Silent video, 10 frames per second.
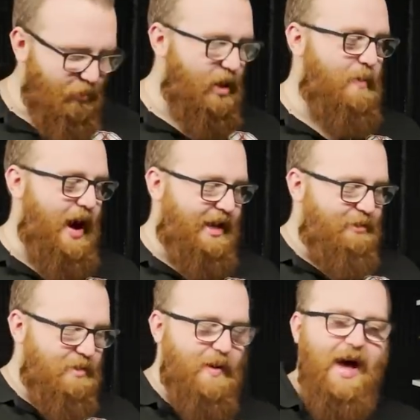We're back.
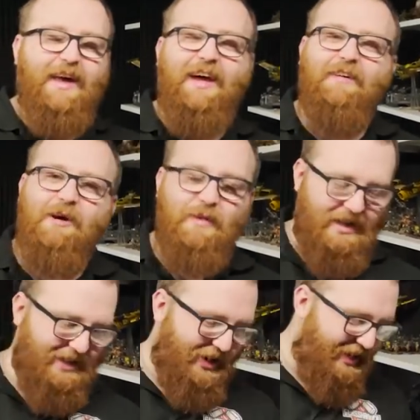We're back. I've got
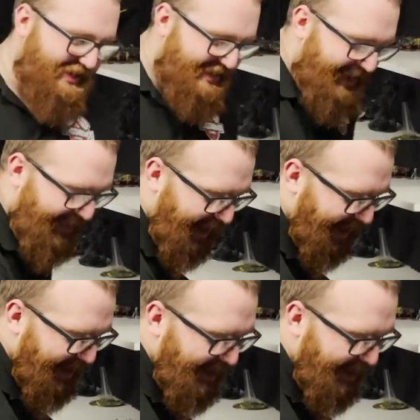my dice. Okay.